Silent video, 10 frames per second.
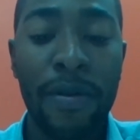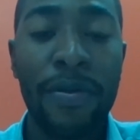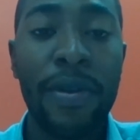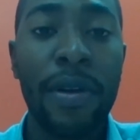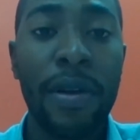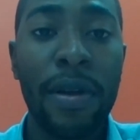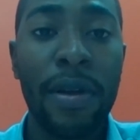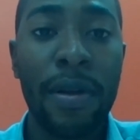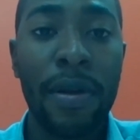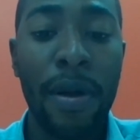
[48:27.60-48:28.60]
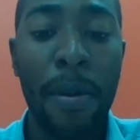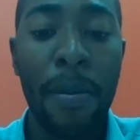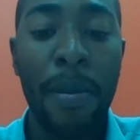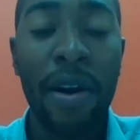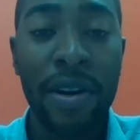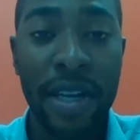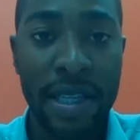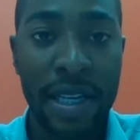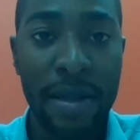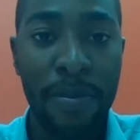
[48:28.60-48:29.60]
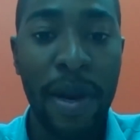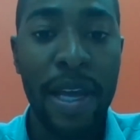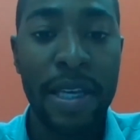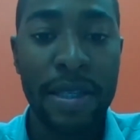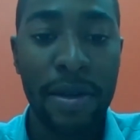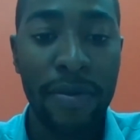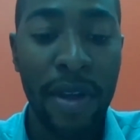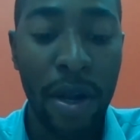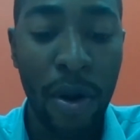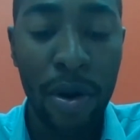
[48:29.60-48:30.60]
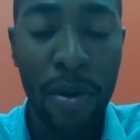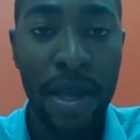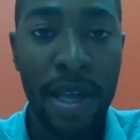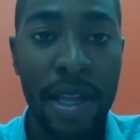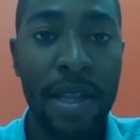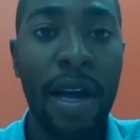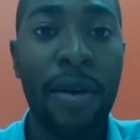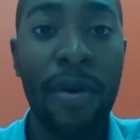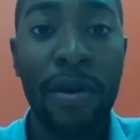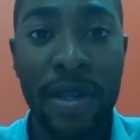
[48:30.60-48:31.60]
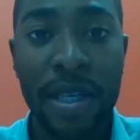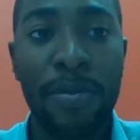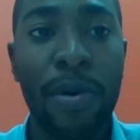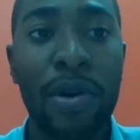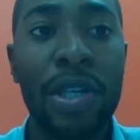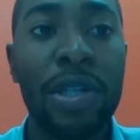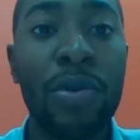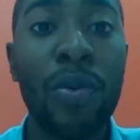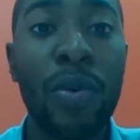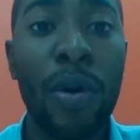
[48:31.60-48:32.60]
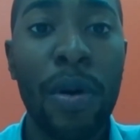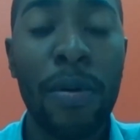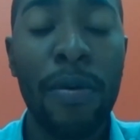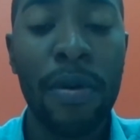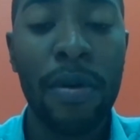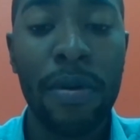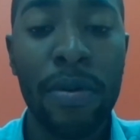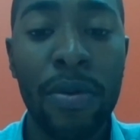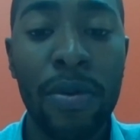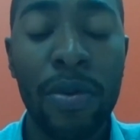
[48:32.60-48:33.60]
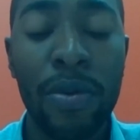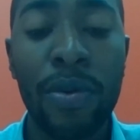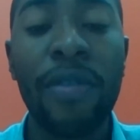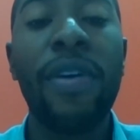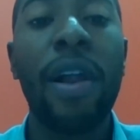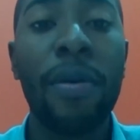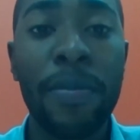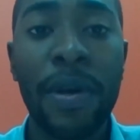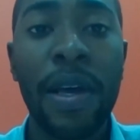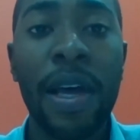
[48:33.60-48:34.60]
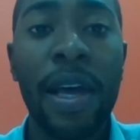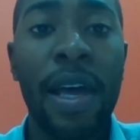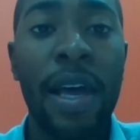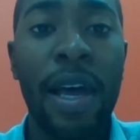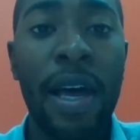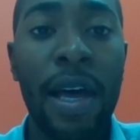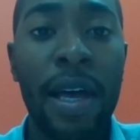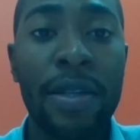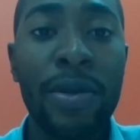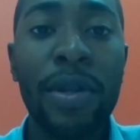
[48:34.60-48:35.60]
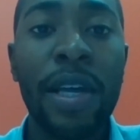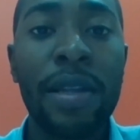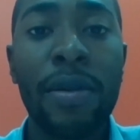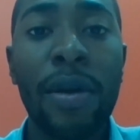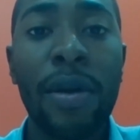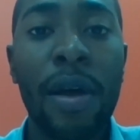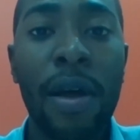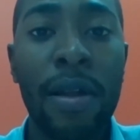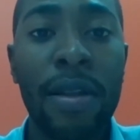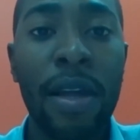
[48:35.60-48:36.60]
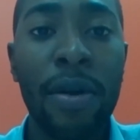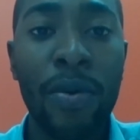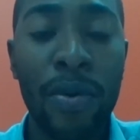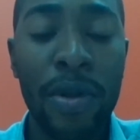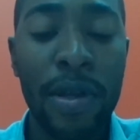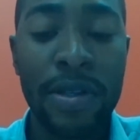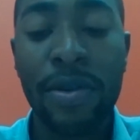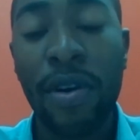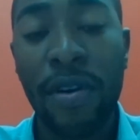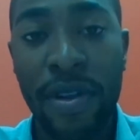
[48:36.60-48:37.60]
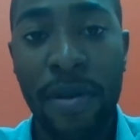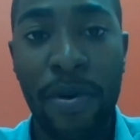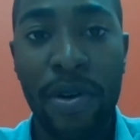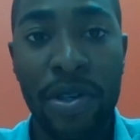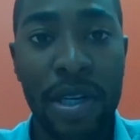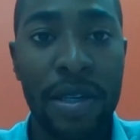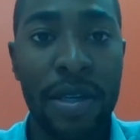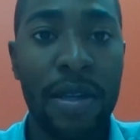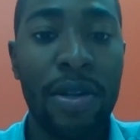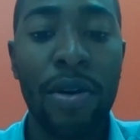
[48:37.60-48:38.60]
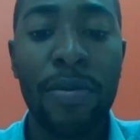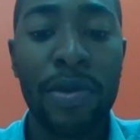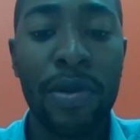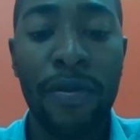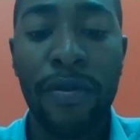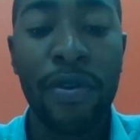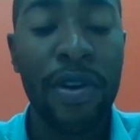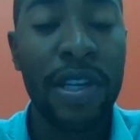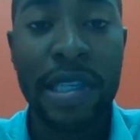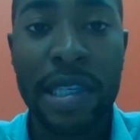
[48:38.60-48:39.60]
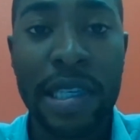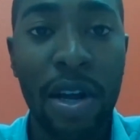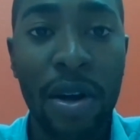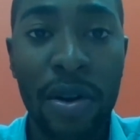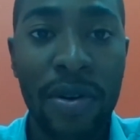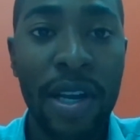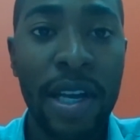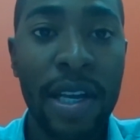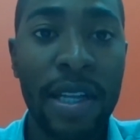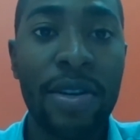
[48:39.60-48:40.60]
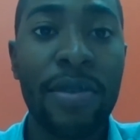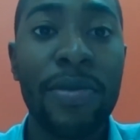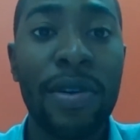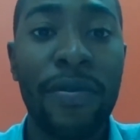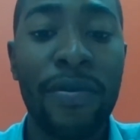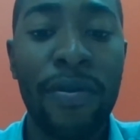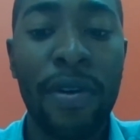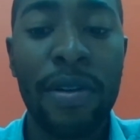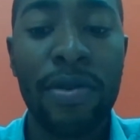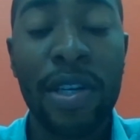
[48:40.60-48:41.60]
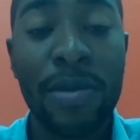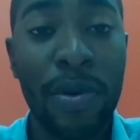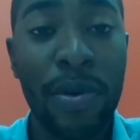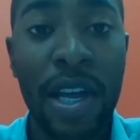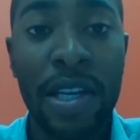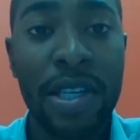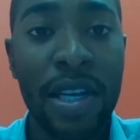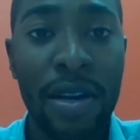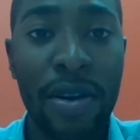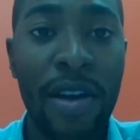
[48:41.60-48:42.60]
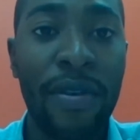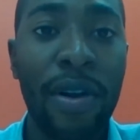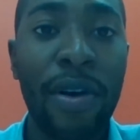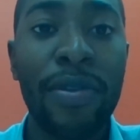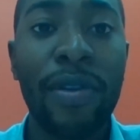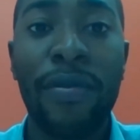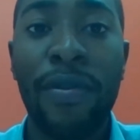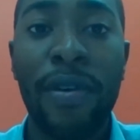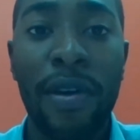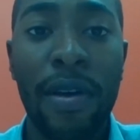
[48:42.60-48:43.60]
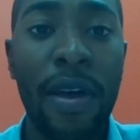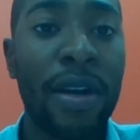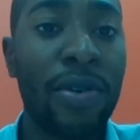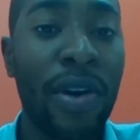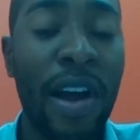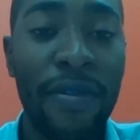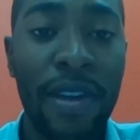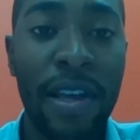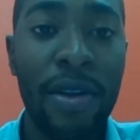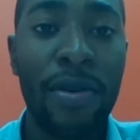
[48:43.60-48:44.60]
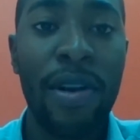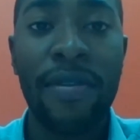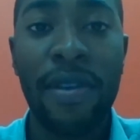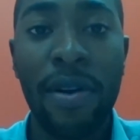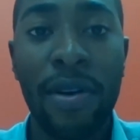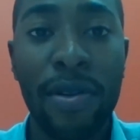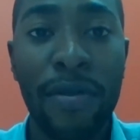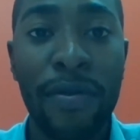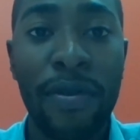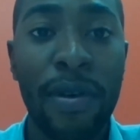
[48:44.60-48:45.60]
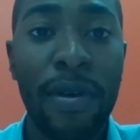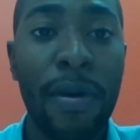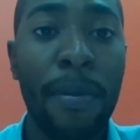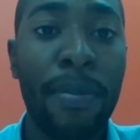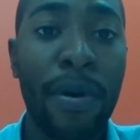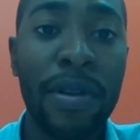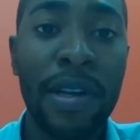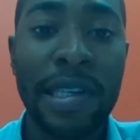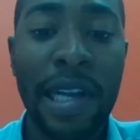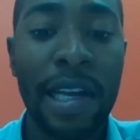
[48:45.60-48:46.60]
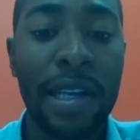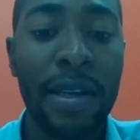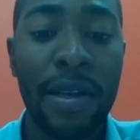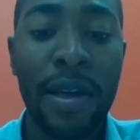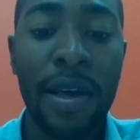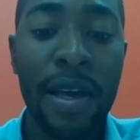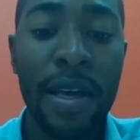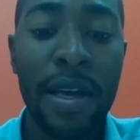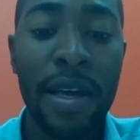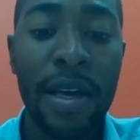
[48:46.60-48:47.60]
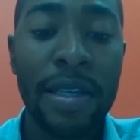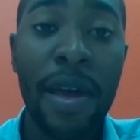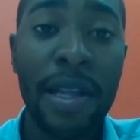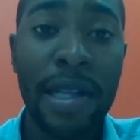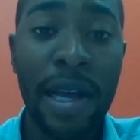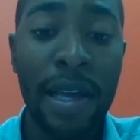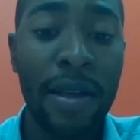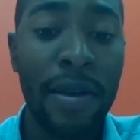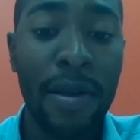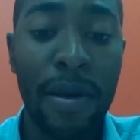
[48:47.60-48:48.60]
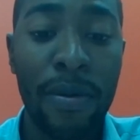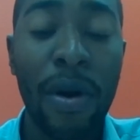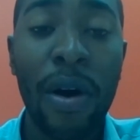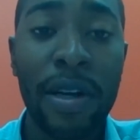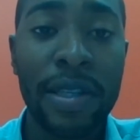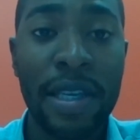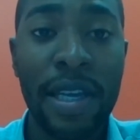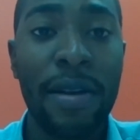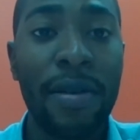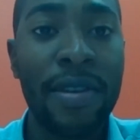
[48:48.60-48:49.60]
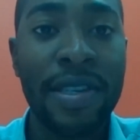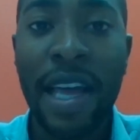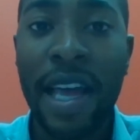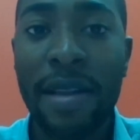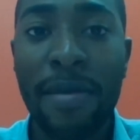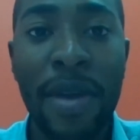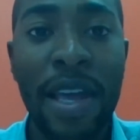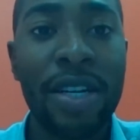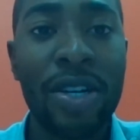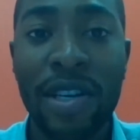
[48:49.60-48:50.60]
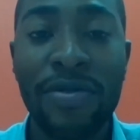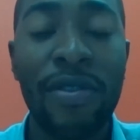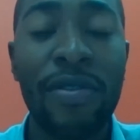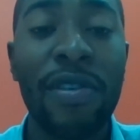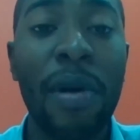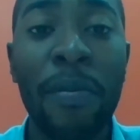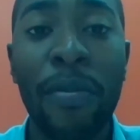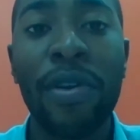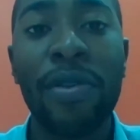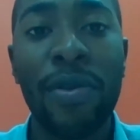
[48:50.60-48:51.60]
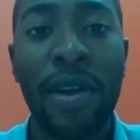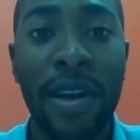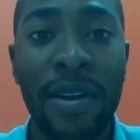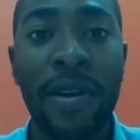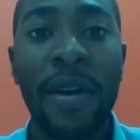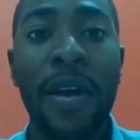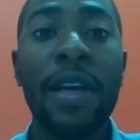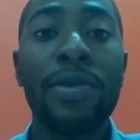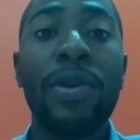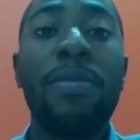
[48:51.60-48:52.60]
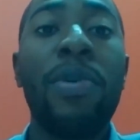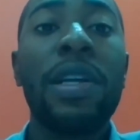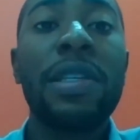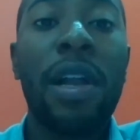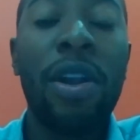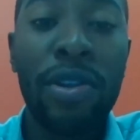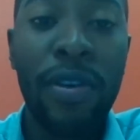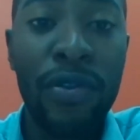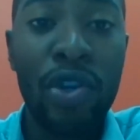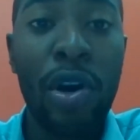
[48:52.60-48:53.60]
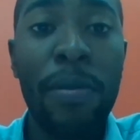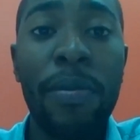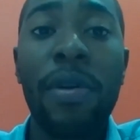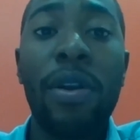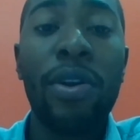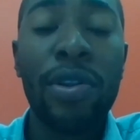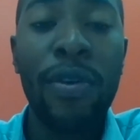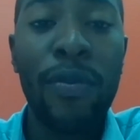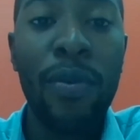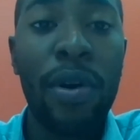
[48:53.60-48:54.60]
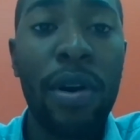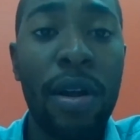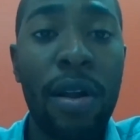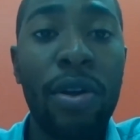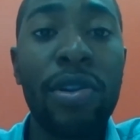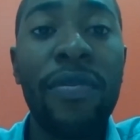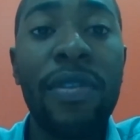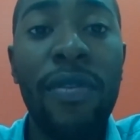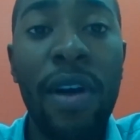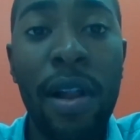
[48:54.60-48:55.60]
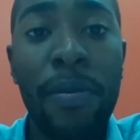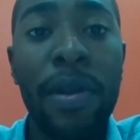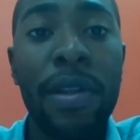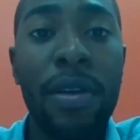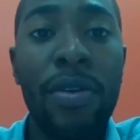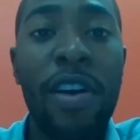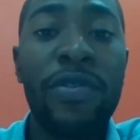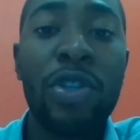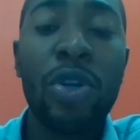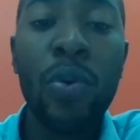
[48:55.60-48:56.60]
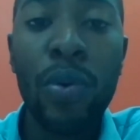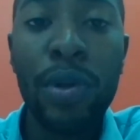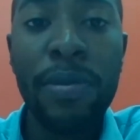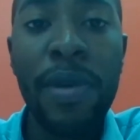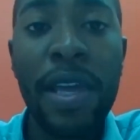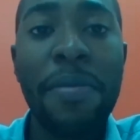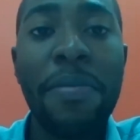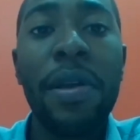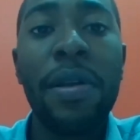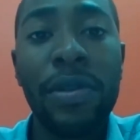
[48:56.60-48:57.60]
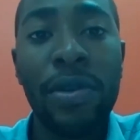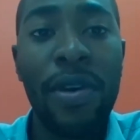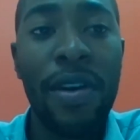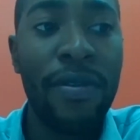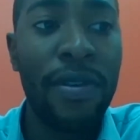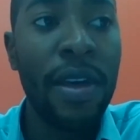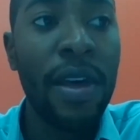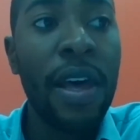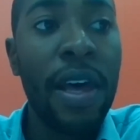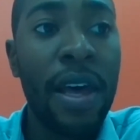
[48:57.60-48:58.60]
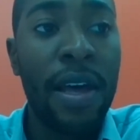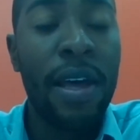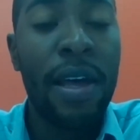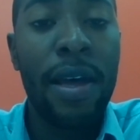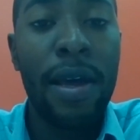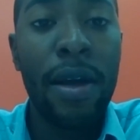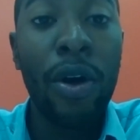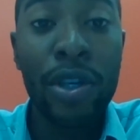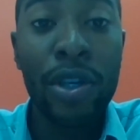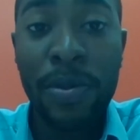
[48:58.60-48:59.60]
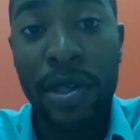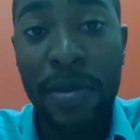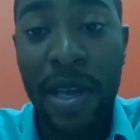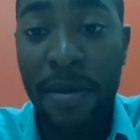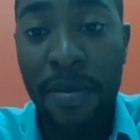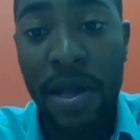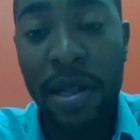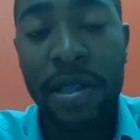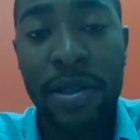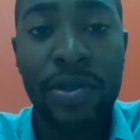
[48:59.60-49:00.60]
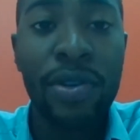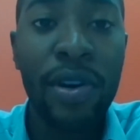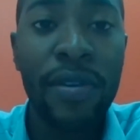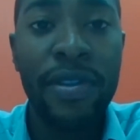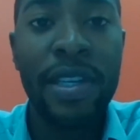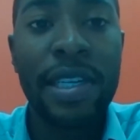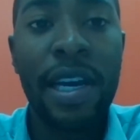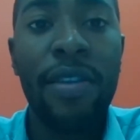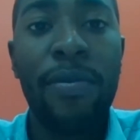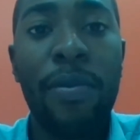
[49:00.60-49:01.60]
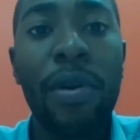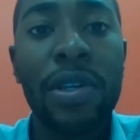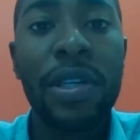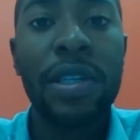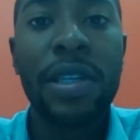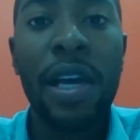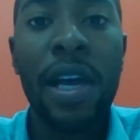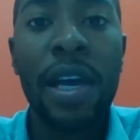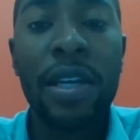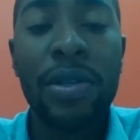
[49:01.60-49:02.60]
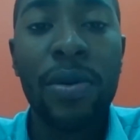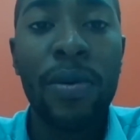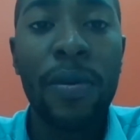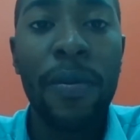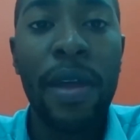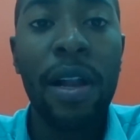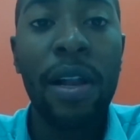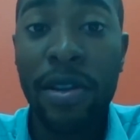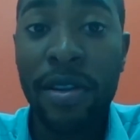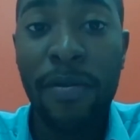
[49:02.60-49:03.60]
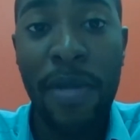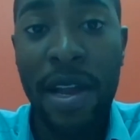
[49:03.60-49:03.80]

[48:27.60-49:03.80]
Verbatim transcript: of the market in place of the economy in, around this project to to, develop uh, so that uh, they could serve the project in terms of, for instance, laundering, in terms of uh, transportation. You have a lot of uh, traffic, you'll have a lot of uh, products like cement, like rocks and sand being transferred from one point to another. So it brings a lot of job, a lot of work, a lot of development. You have schools being built, you have uh, hospitals being built to serve this kind of project. So there are a